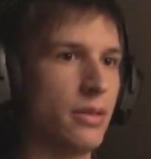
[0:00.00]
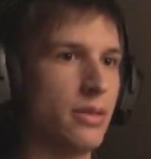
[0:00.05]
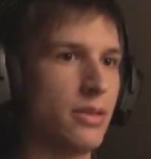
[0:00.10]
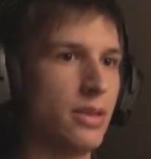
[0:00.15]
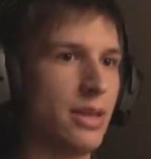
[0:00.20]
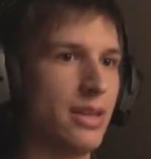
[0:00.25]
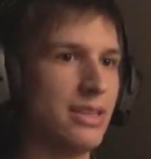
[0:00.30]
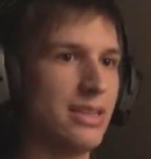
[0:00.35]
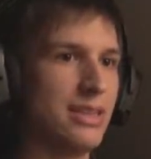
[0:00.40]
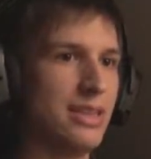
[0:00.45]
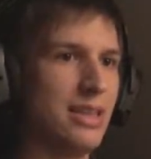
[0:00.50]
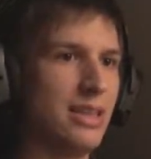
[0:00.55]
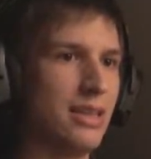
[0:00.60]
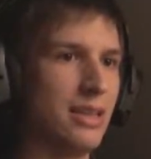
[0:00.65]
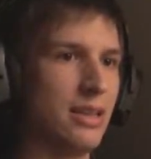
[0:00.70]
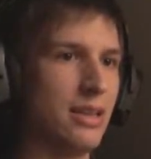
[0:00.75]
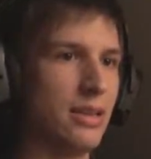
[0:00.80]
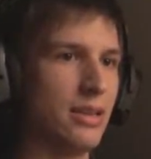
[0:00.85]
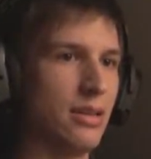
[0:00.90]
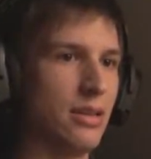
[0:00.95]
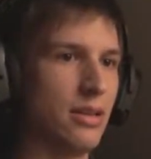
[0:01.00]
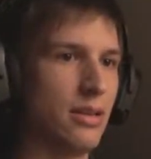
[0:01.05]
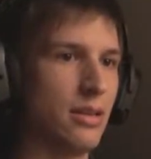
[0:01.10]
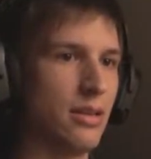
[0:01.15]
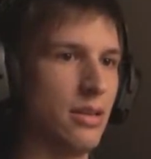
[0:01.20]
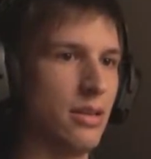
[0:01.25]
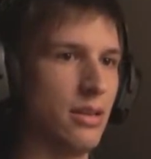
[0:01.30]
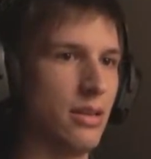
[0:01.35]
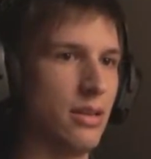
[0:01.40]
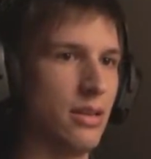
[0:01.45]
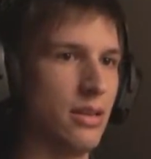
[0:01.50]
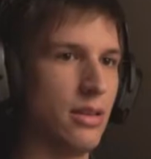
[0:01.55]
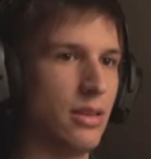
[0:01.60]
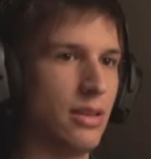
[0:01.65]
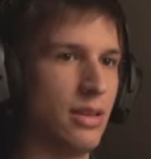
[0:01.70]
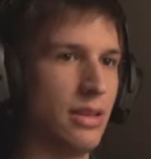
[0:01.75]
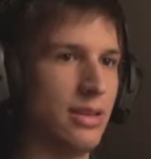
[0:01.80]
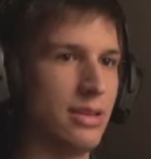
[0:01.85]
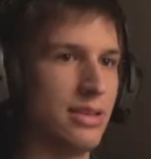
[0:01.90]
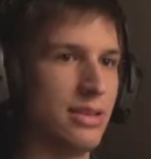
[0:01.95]
So I still
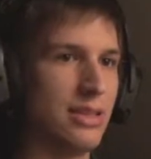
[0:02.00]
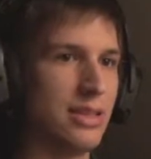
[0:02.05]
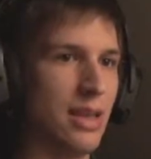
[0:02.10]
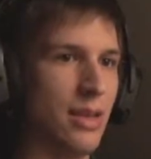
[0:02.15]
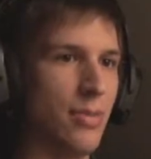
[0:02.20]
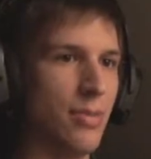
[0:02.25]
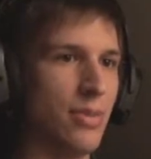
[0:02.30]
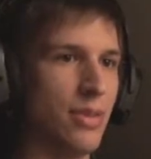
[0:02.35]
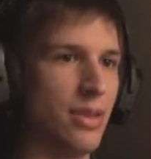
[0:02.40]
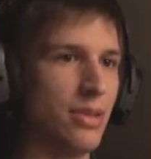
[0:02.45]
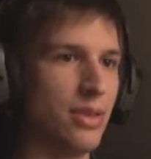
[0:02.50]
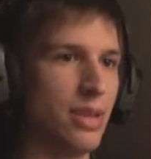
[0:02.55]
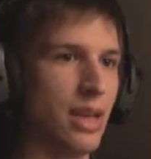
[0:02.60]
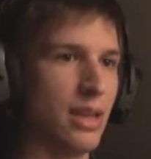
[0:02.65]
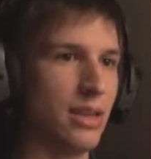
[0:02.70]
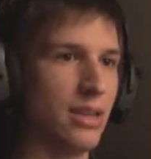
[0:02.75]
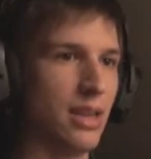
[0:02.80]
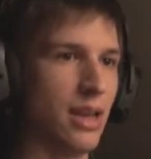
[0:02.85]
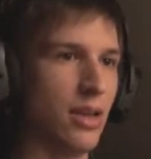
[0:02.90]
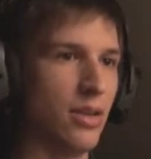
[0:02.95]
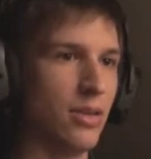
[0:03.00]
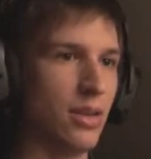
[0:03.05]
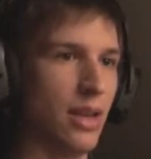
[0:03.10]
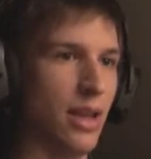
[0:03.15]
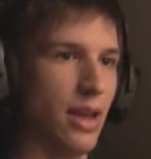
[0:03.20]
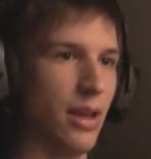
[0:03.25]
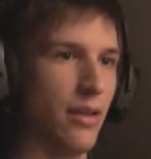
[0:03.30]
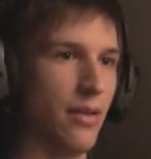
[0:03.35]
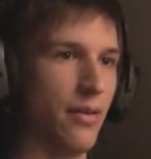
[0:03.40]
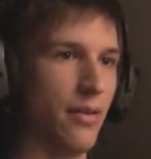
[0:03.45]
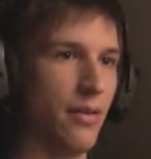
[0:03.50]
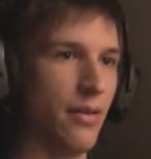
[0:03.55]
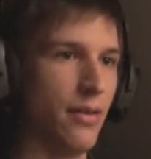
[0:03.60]
need something to get down there.